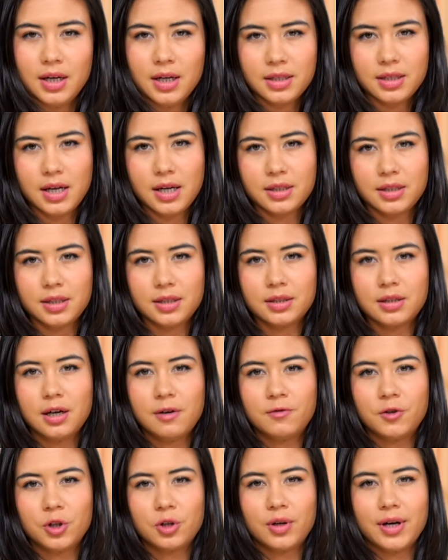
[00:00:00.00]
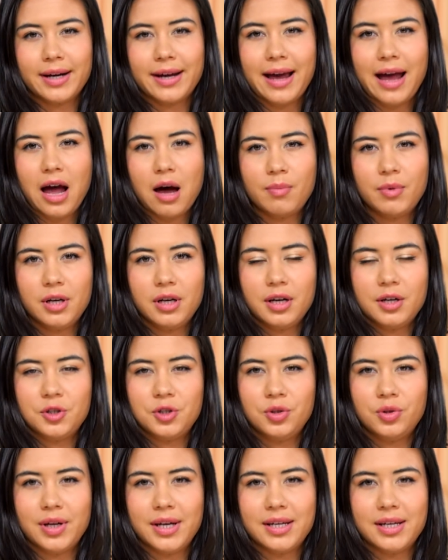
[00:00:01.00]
Texas Governor Greg Abbott issued